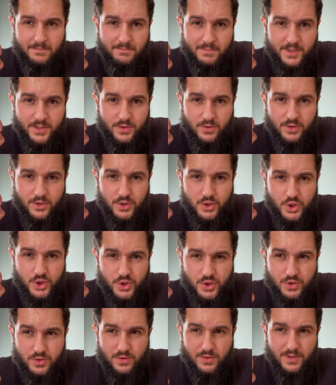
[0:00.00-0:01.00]
but you can
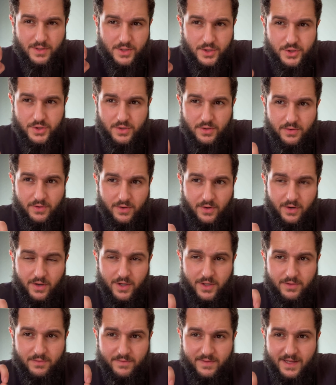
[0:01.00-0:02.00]
surely, surely
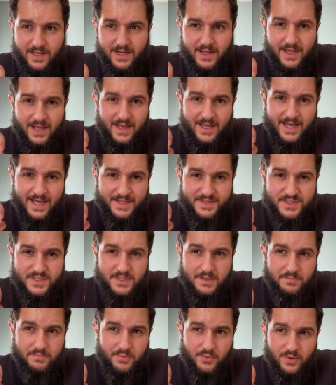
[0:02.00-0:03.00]
argue that at
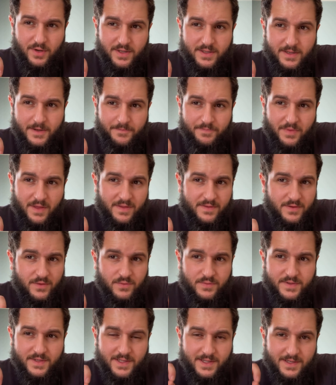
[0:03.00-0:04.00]
some point the
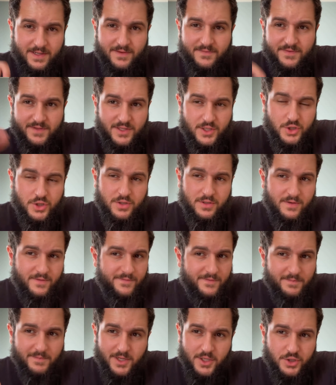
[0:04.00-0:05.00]
utility of additional
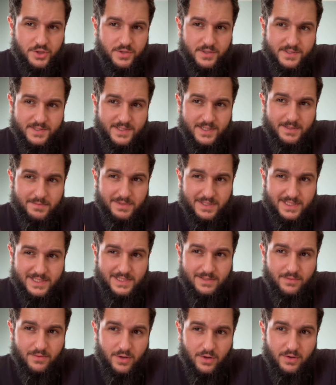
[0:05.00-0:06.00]
information is going to be
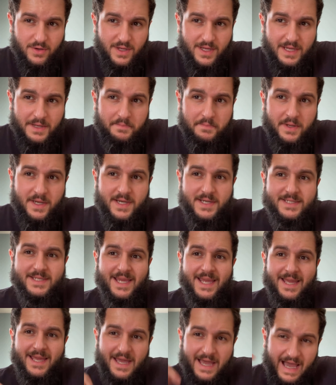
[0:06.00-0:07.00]
zero. Because
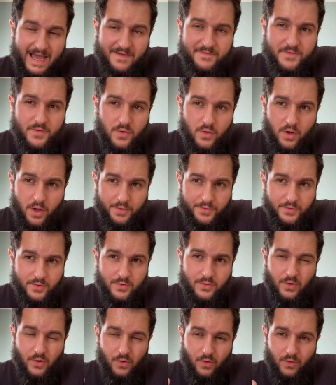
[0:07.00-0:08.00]
after all, your
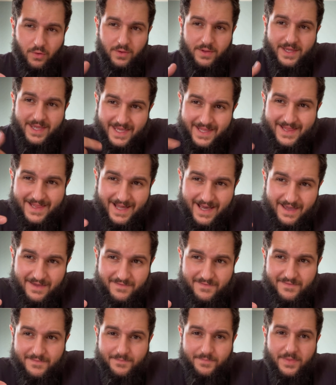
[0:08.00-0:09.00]
goal in
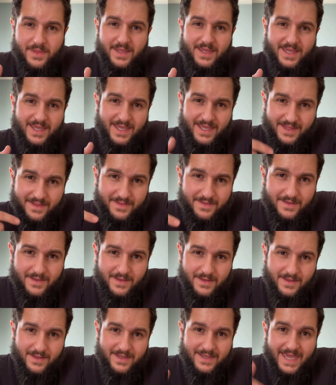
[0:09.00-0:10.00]
life, in
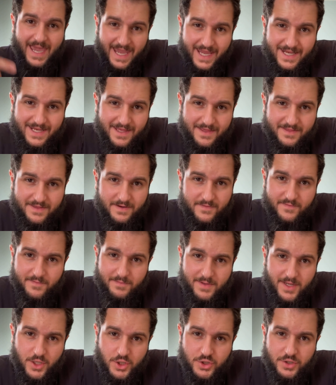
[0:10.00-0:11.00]
gaining the
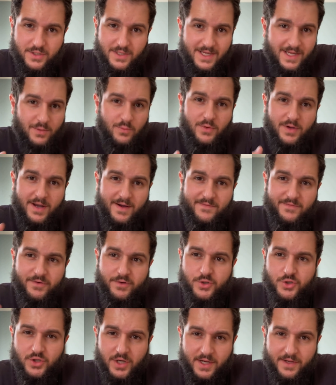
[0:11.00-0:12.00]
information, in whatever
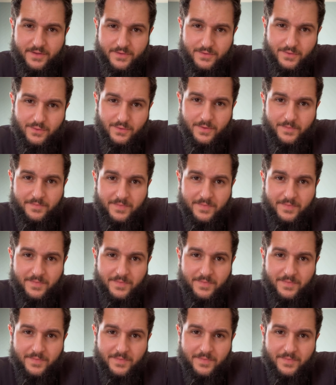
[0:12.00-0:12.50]
you're trying to do,